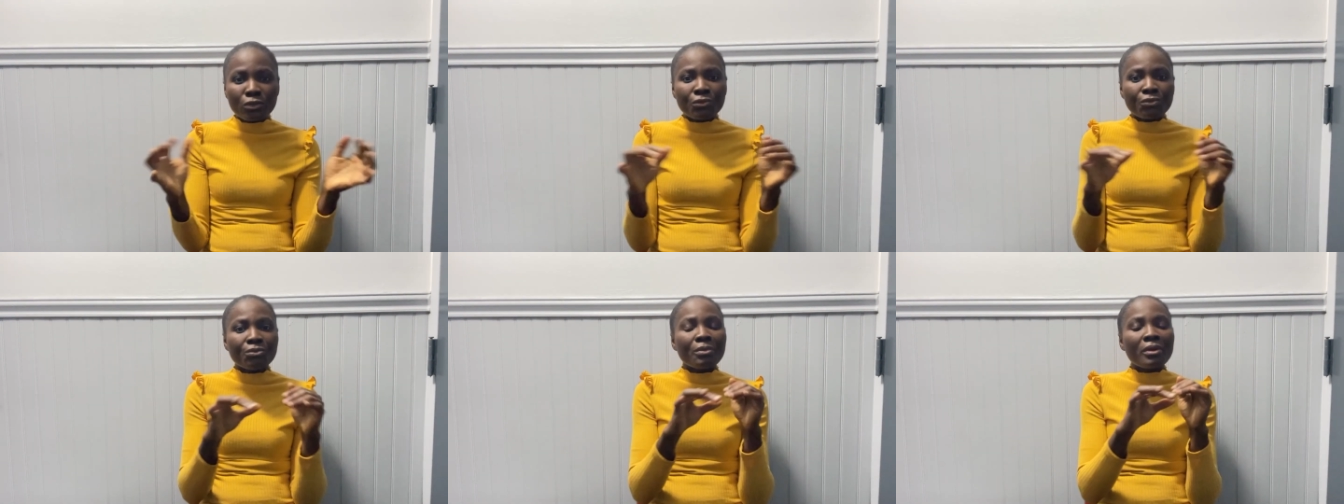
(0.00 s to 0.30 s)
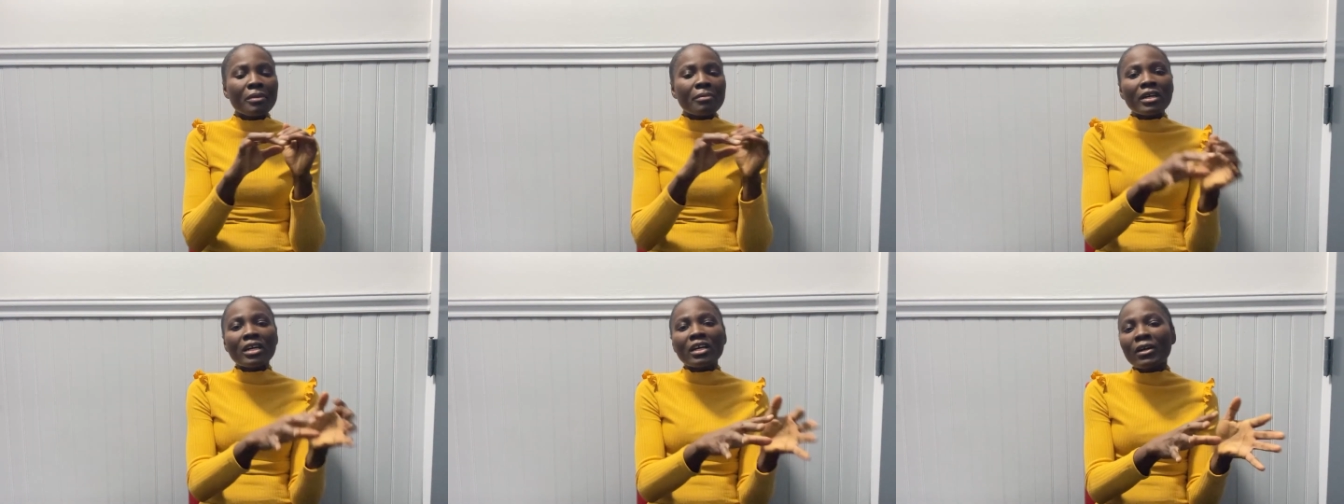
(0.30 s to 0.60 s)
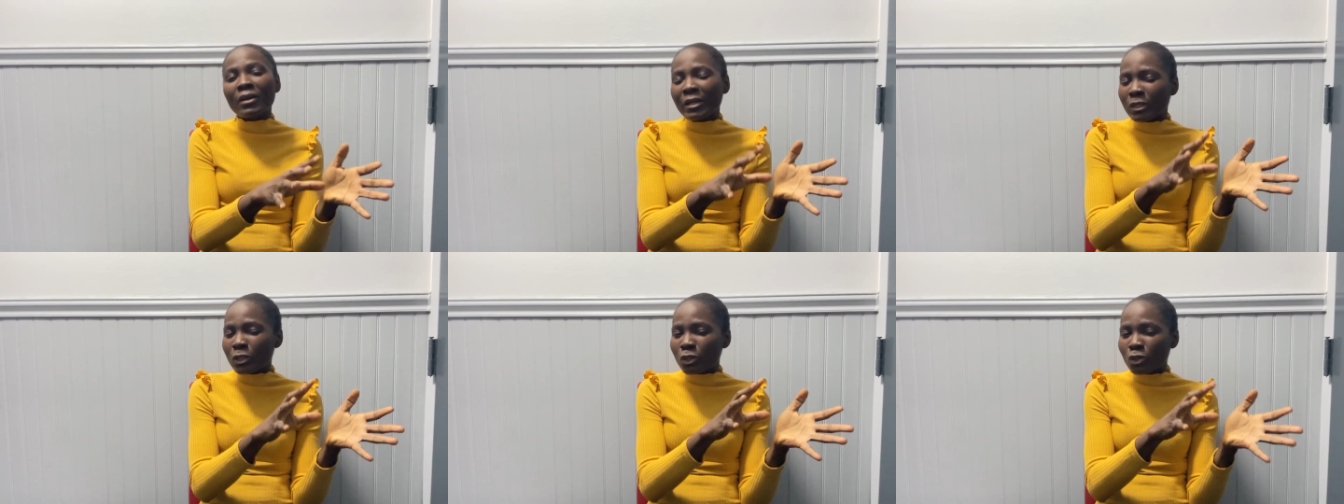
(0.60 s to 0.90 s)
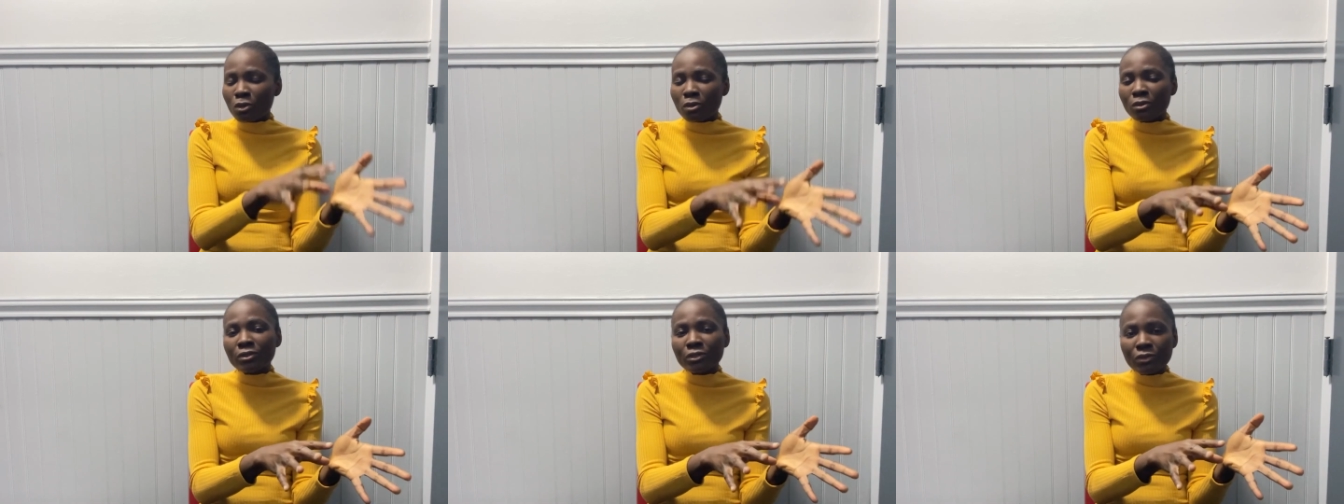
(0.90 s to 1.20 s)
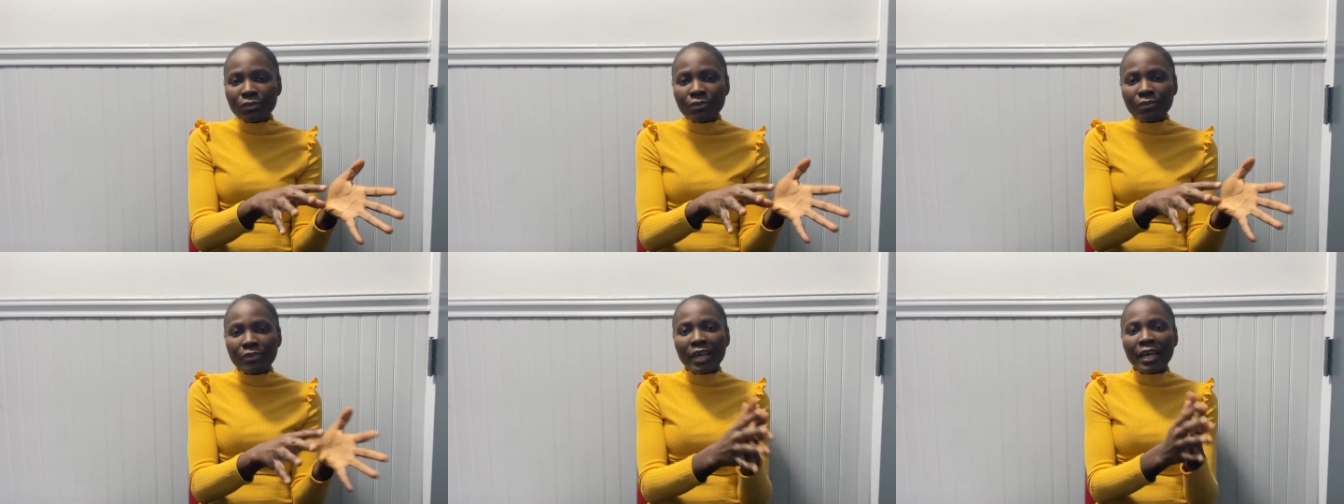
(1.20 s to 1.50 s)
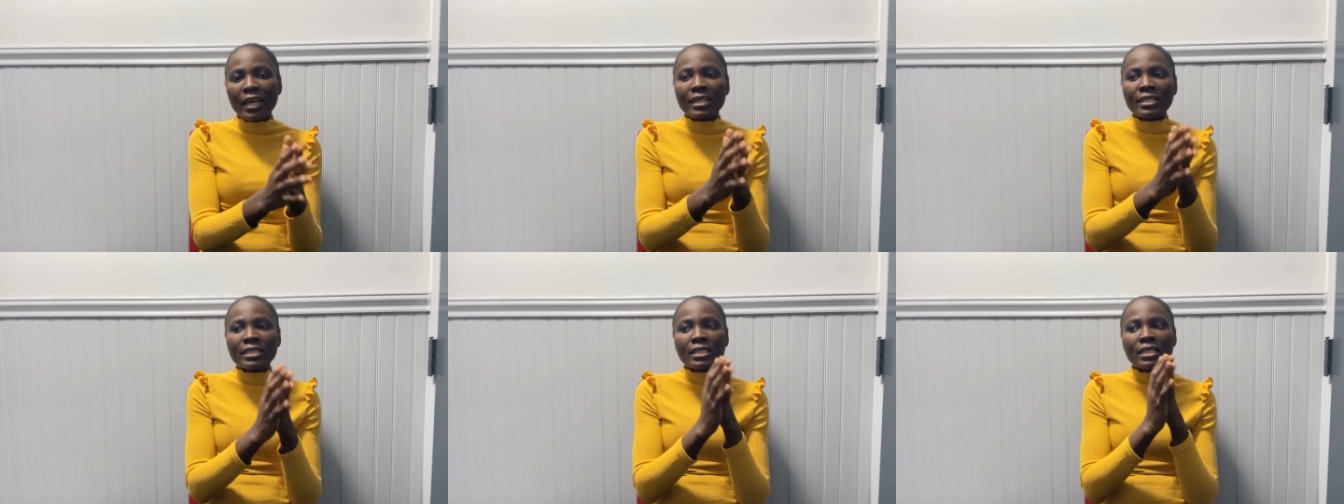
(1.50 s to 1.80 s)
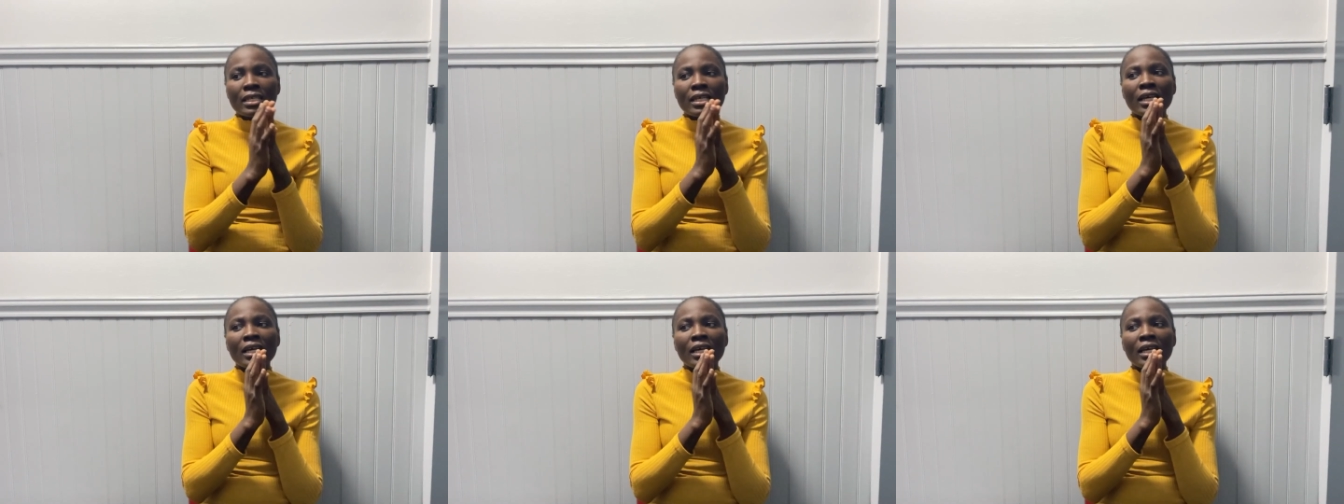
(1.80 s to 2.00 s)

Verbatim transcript: You remember I told you that